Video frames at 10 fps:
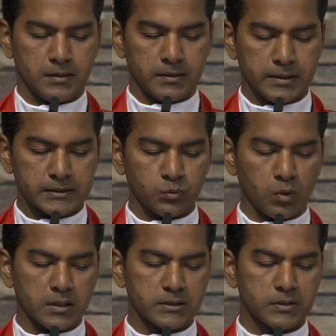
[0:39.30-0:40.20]
This
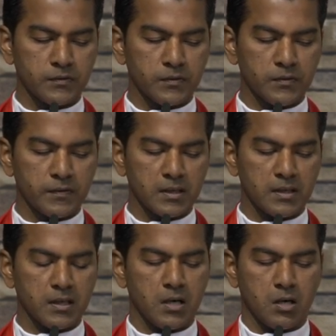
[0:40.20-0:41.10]
was to
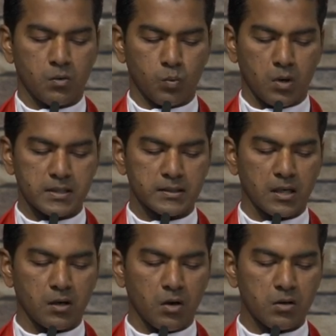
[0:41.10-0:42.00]
fulfill what the
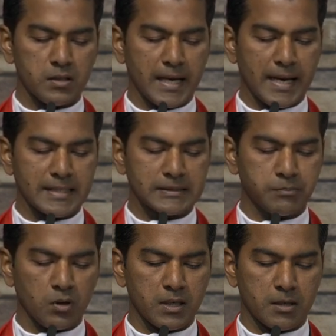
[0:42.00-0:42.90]
Lord had
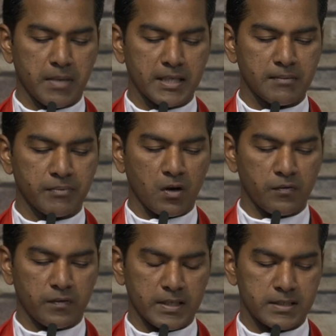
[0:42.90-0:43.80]
spoken by the
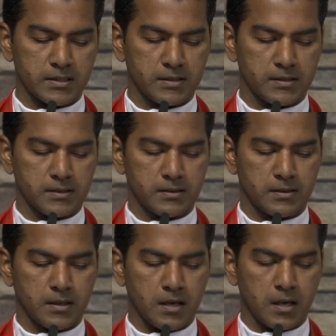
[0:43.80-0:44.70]
prophet
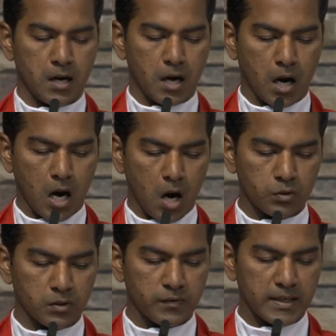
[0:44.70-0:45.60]

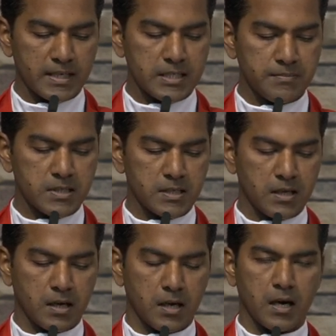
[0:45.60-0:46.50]
Out of Egypt
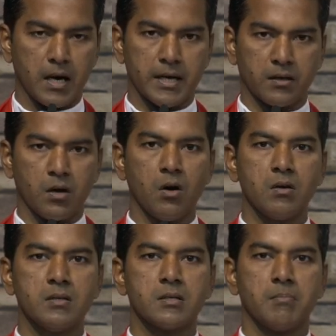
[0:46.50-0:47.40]
I
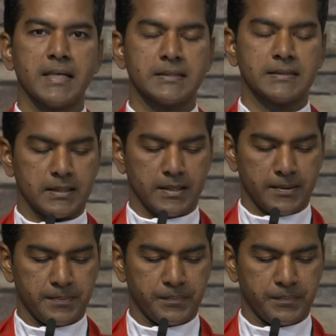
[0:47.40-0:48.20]
called my son.